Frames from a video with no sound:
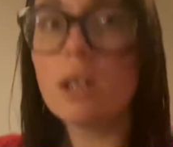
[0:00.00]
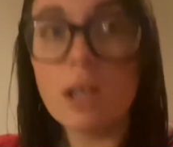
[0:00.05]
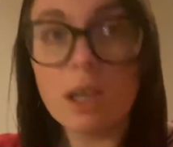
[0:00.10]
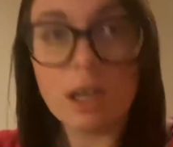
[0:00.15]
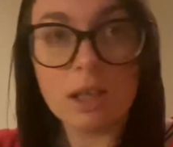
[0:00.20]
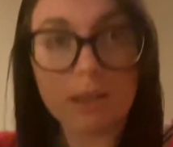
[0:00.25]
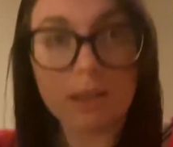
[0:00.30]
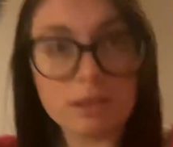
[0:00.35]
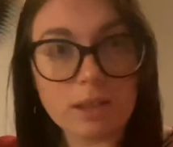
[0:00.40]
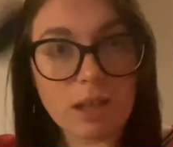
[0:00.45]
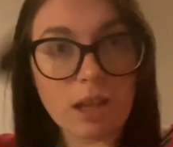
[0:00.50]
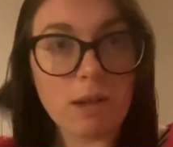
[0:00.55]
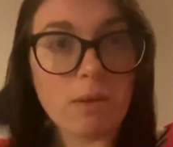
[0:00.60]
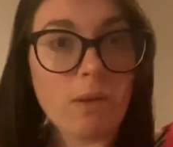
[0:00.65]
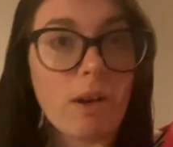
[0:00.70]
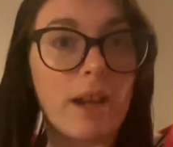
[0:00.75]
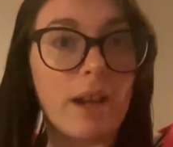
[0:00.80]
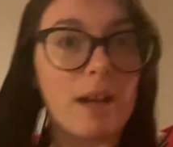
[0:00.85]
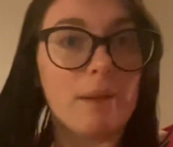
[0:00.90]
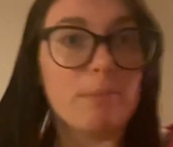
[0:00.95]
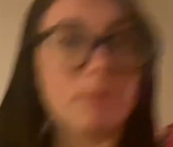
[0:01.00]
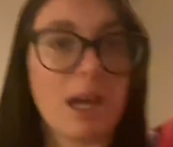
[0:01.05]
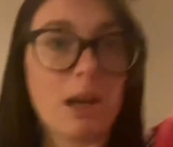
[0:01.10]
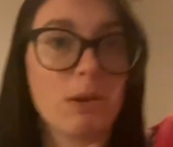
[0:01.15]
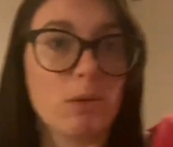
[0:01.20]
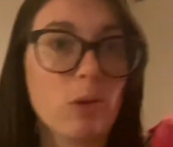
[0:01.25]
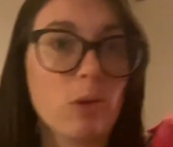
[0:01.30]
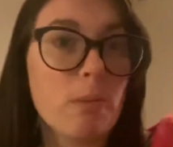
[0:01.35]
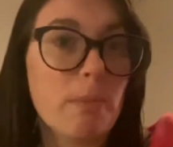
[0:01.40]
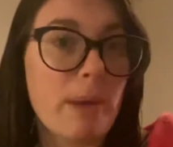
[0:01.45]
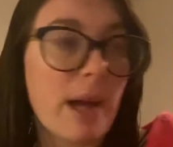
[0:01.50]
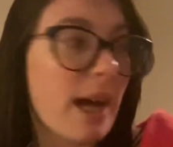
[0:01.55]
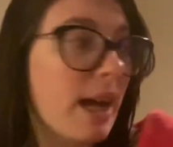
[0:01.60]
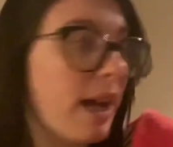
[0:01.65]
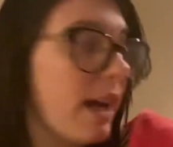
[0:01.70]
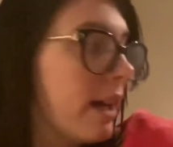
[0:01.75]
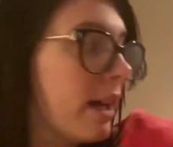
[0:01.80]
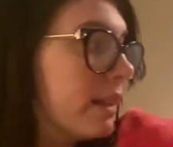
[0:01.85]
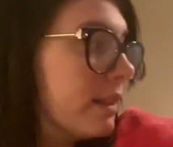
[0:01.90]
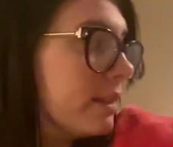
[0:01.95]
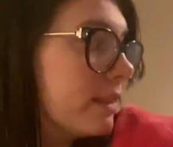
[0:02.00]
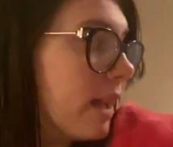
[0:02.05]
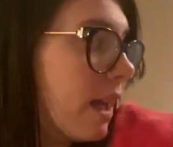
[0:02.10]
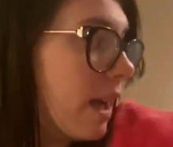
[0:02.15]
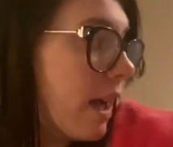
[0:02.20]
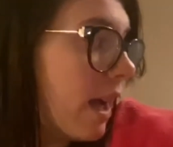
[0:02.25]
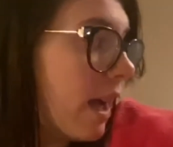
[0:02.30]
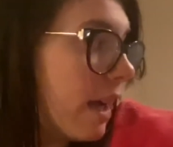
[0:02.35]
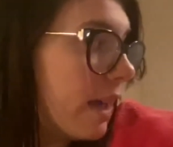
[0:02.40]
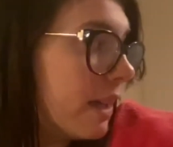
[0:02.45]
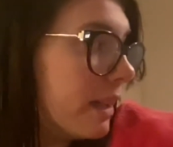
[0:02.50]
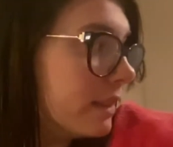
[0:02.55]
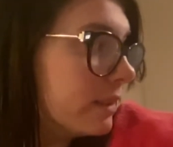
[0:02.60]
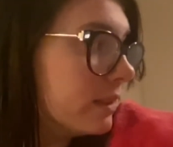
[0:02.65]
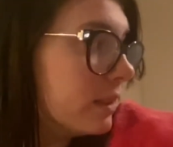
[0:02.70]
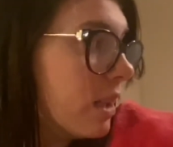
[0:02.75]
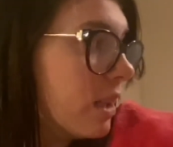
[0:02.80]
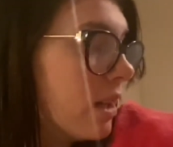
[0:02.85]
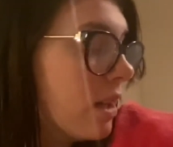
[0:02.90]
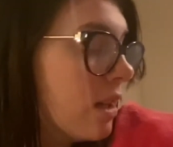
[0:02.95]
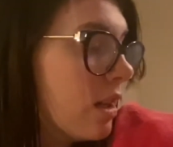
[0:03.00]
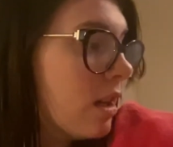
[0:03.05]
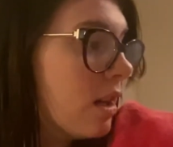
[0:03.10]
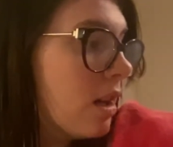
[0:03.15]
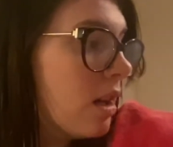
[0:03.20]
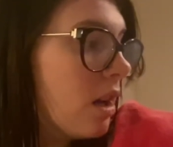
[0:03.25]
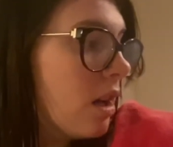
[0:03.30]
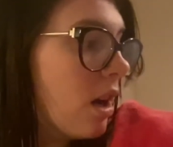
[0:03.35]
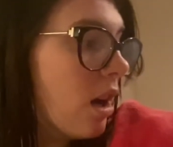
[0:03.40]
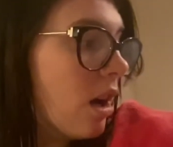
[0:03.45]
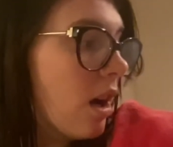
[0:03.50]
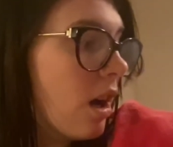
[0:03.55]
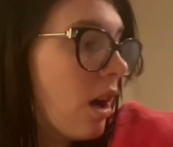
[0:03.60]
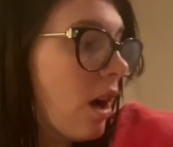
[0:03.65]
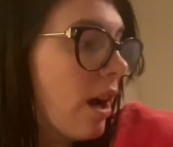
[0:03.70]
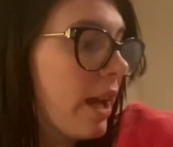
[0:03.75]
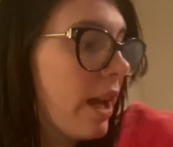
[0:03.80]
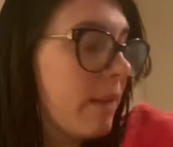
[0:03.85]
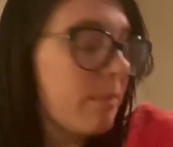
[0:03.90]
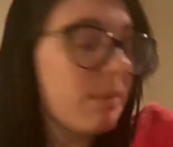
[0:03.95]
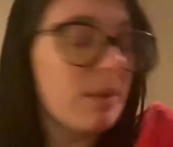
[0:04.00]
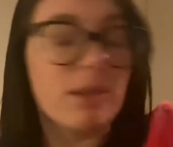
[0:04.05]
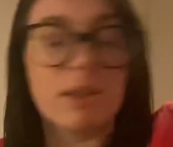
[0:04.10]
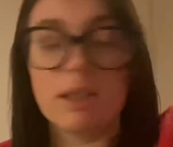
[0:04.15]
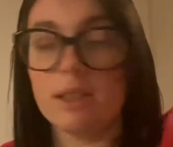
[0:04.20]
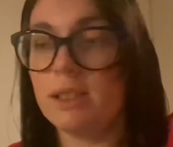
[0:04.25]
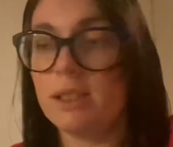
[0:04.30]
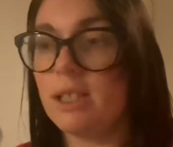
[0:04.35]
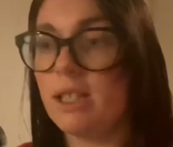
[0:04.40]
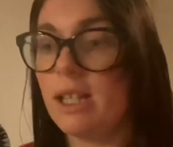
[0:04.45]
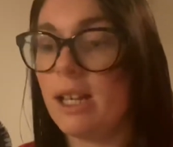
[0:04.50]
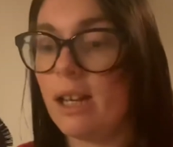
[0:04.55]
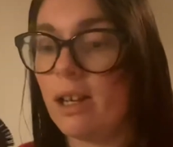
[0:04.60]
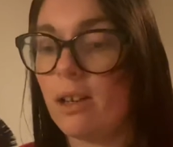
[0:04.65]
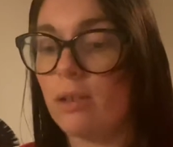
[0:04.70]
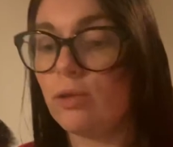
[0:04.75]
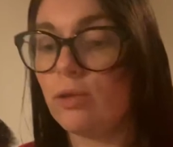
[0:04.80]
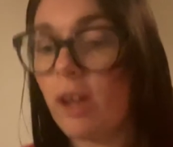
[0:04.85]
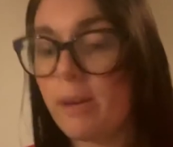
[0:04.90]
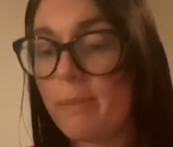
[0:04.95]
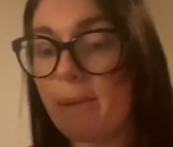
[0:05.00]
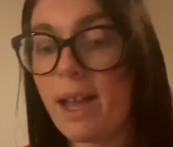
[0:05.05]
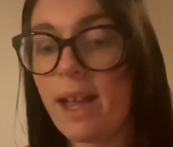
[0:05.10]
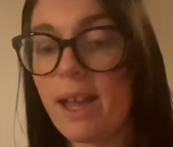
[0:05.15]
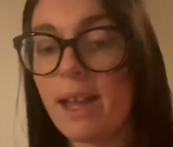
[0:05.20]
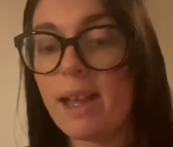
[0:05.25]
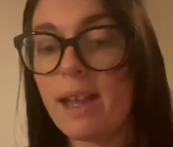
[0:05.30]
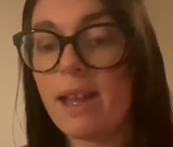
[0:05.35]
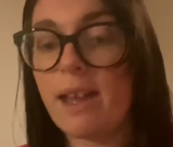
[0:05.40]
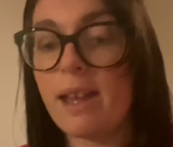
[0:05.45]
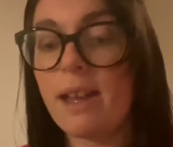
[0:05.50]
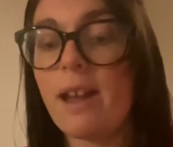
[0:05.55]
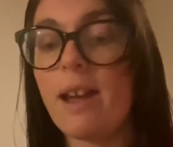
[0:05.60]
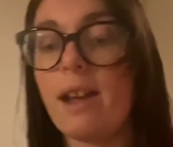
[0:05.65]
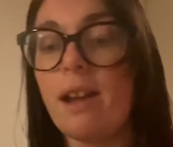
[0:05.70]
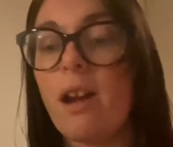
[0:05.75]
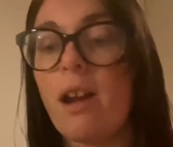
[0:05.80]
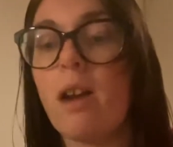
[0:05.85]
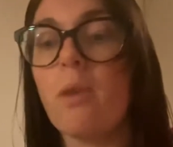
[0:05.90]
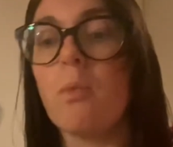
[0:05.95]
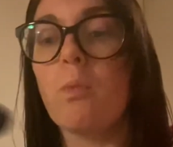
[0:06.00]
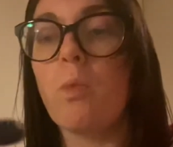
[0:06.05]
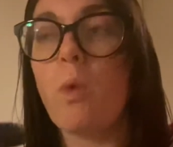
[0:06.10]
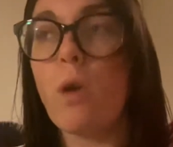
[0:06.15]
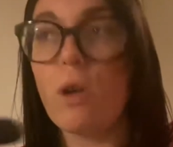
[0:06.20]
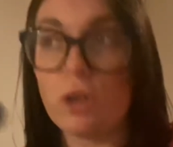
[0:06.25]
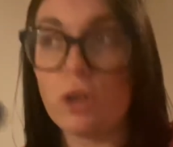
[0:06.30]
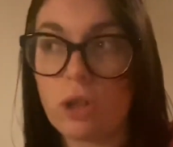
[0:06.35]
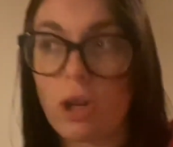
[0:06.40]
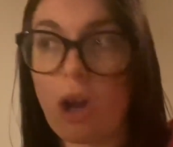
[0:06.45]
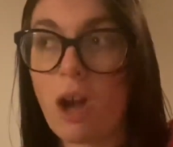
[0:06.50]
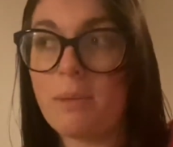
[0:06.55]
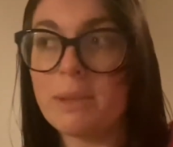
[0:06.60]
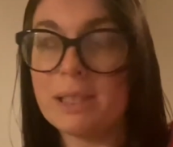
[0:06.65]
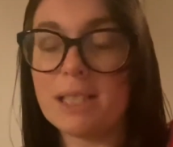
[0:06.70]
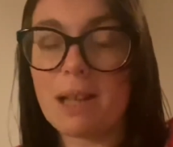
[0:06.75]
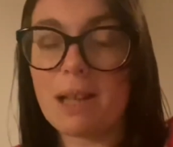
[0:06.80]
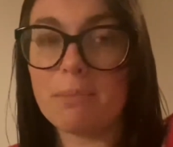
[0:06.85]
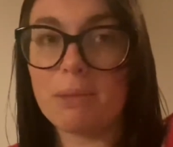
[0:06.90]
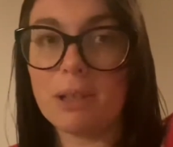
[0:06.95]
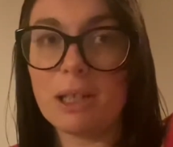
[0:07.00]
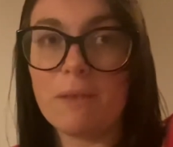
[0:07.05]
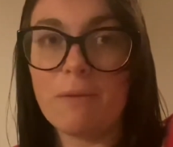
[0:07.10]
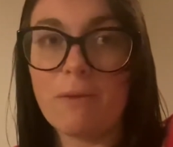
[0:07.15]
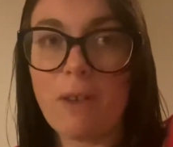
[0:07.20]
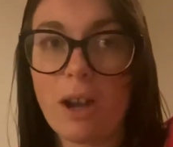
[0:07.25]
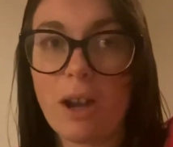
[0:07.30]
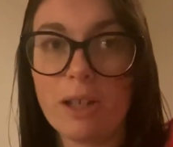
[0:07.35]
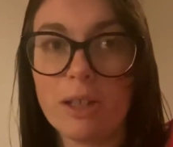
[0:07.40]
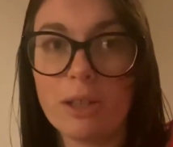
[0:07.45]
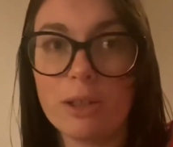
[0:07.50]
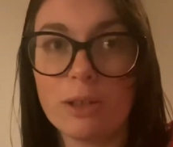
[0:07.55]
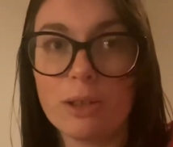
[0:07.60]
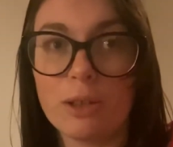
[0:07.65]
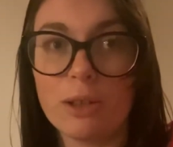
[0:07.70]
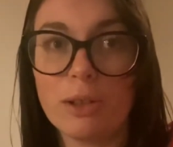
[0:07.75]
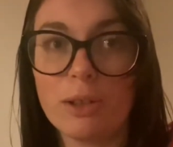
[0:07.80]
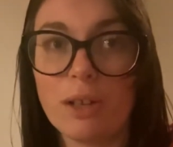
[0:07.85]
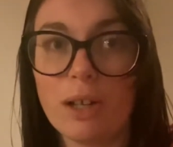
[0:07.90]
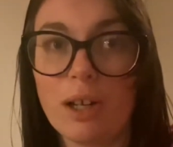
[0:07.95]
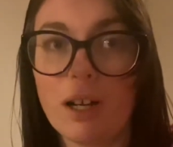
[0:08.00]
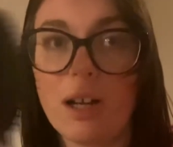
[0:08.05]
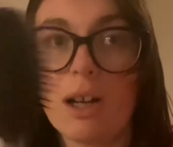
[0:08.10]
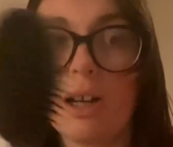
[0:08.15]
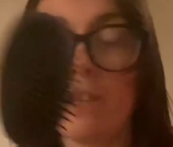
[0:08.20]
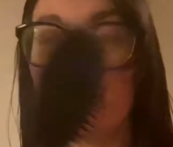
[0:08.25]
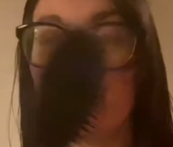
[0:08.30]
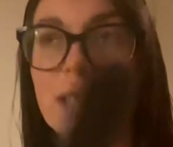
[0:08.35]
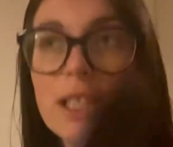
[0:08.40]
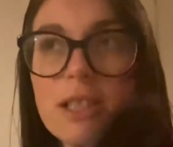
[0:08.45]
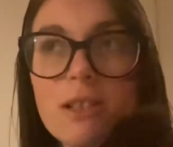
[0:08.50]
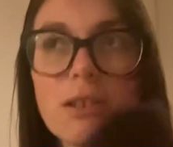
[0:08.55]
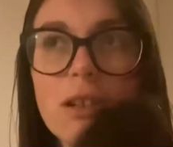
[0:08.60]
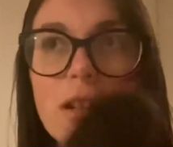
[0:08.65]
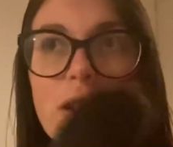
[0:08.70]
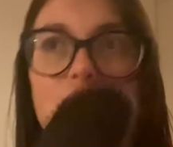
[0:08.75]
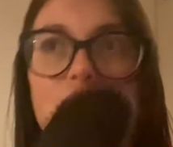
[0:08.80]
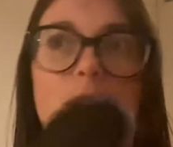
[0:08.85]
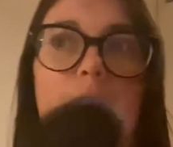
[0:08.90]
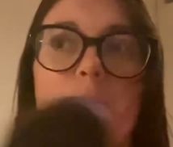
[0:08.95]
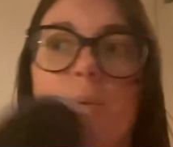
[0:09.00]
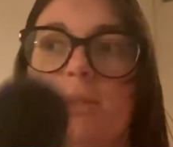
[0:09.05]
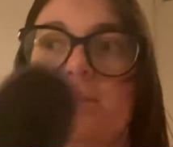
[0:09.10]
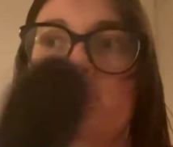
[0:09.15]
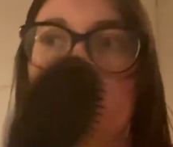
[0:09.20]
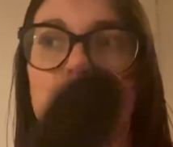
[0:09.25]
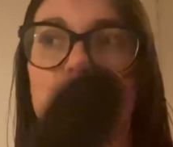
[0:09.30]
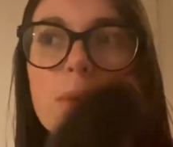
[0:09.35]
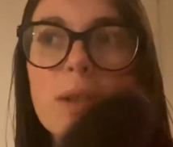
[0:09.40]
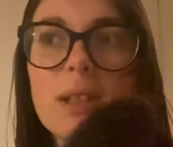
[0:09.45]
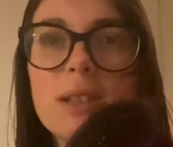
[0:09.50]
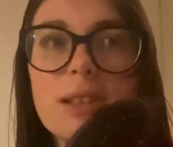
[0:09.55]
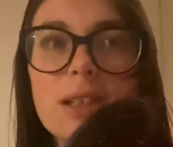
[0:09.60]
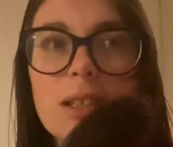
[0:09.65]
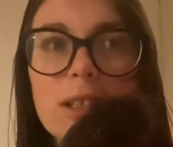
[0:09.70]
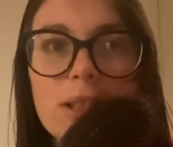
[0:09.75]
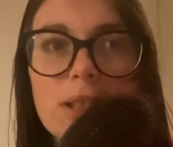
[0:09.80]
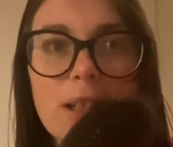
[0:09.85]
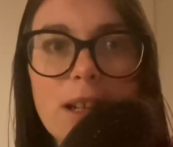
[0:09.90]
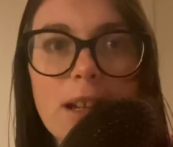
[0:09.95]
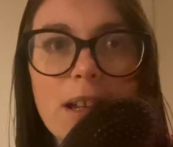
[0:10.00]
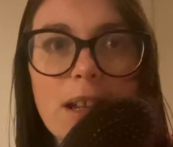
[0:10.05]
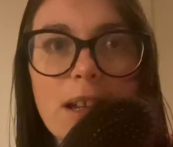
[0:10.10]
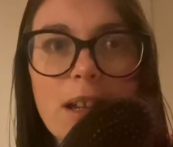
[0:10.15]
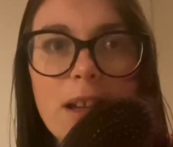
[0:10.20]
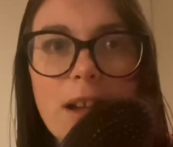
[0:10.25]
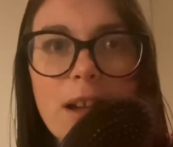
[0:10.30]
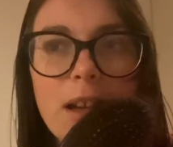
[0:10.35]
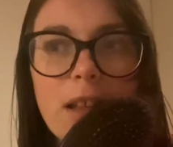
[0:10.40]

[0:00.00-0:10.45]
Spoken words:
So I am now all packed and I am going to now dry my hair, watch I'm a Celebrity final. I really don't know who I want to win this year.